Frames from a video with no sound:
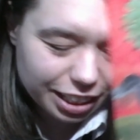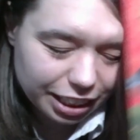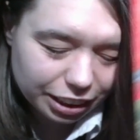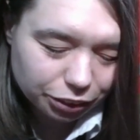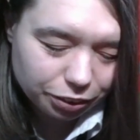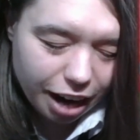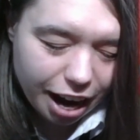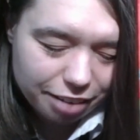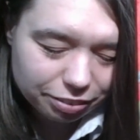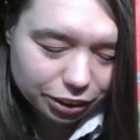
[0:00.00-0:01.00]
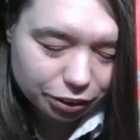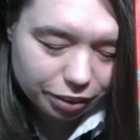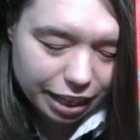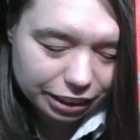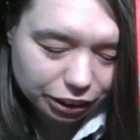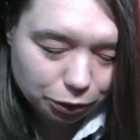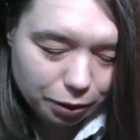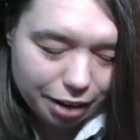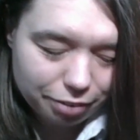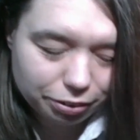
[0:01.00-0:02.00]
derives great
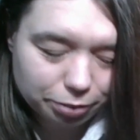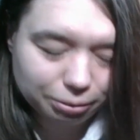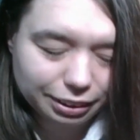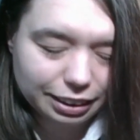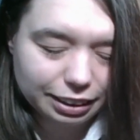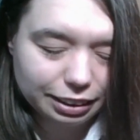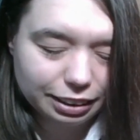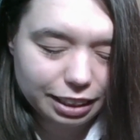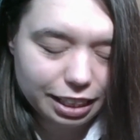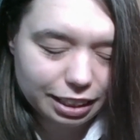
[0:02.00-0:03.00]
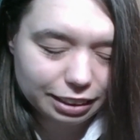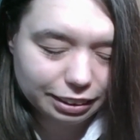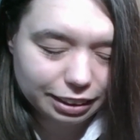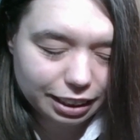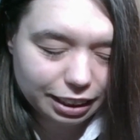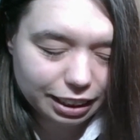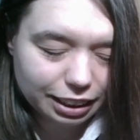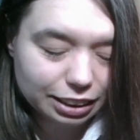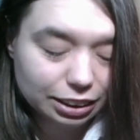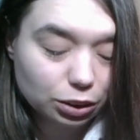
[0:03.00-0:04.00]
joy from
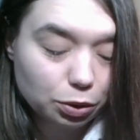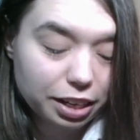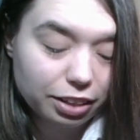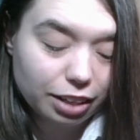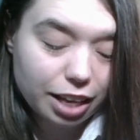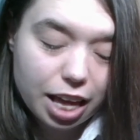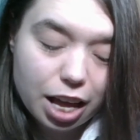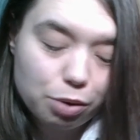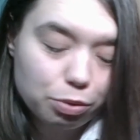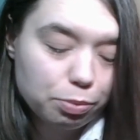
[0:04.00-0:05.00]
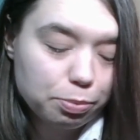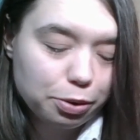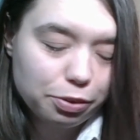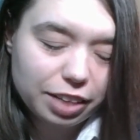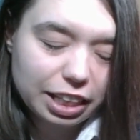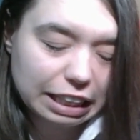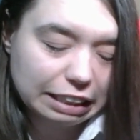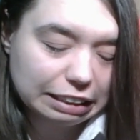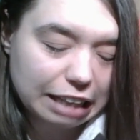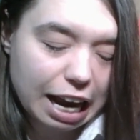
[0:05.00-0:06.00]
tilling the soil and removing the
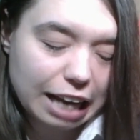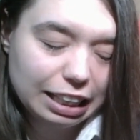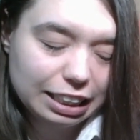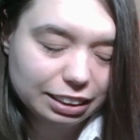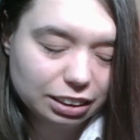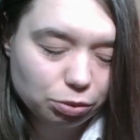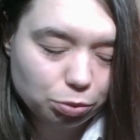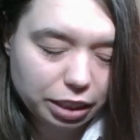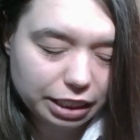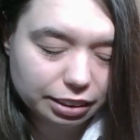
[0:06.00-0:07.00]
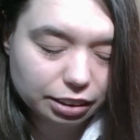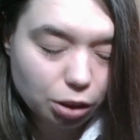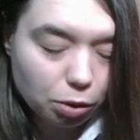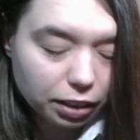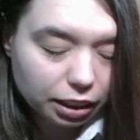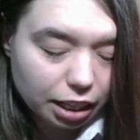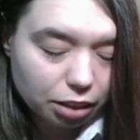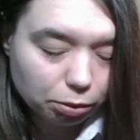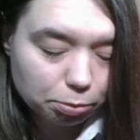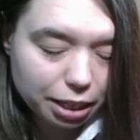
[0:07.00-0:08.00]
tiniest of weeds, knowing that
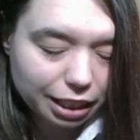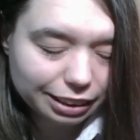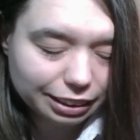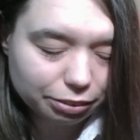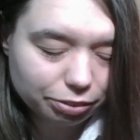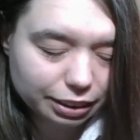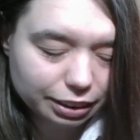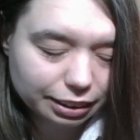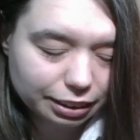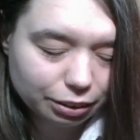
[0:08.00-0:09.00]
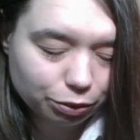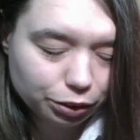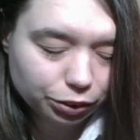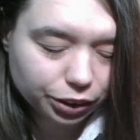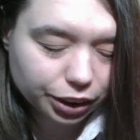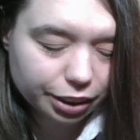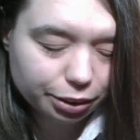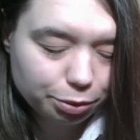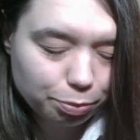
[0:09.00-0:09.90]
it will make a difference in the future.